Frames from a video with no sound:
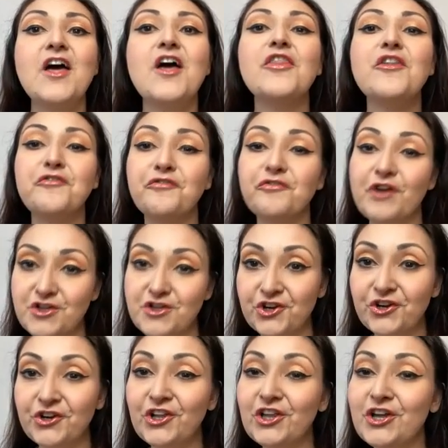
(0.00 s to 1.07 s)
the French
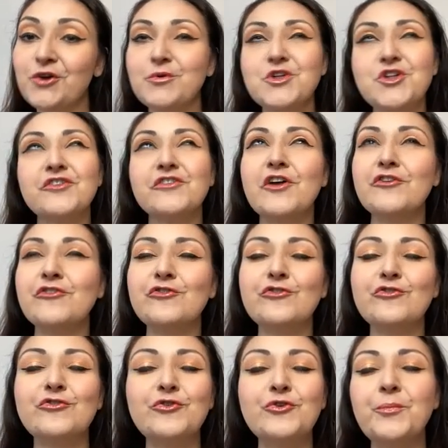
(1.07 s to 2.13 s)
girl look, which is a
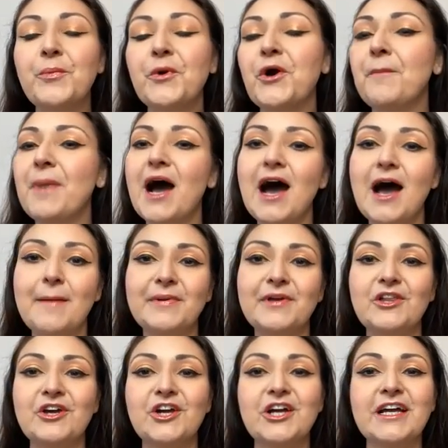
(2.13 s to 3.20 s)
super popular,